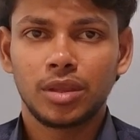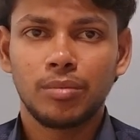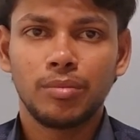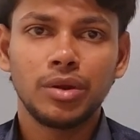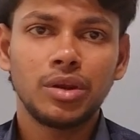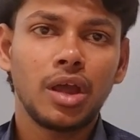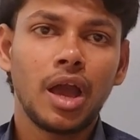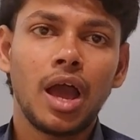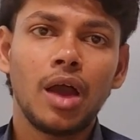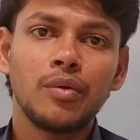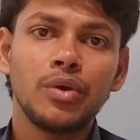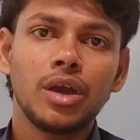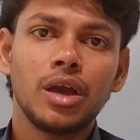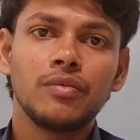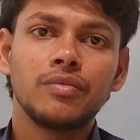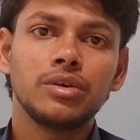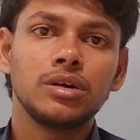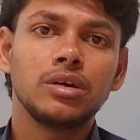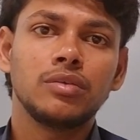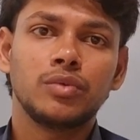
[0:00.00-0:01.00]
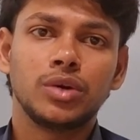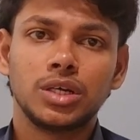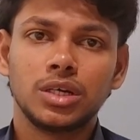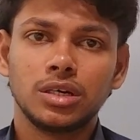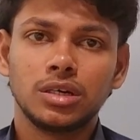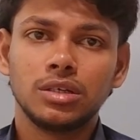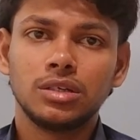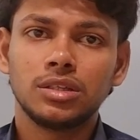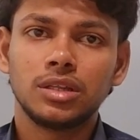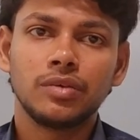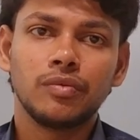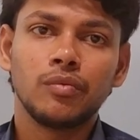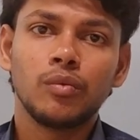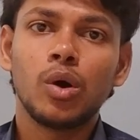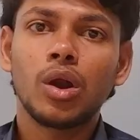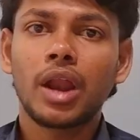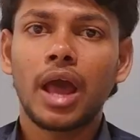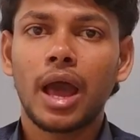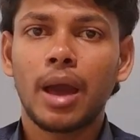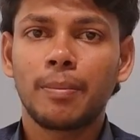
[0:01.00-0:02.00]
But have you ever wondered
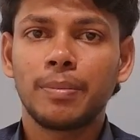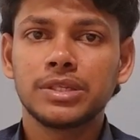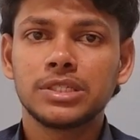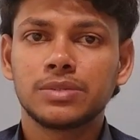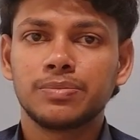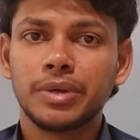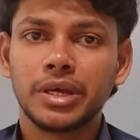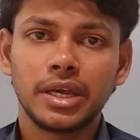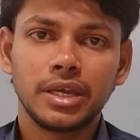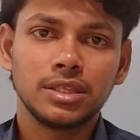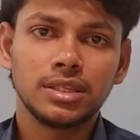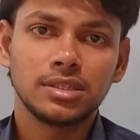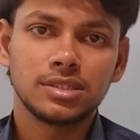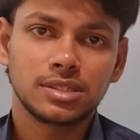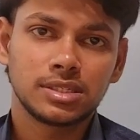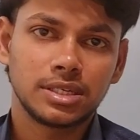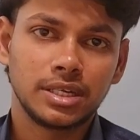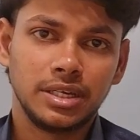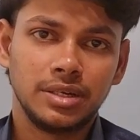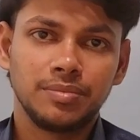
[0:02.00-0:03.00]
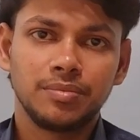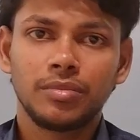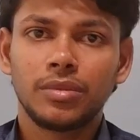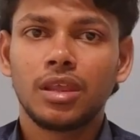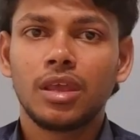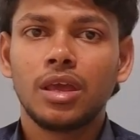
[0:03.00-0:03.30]
what happens behind the screen?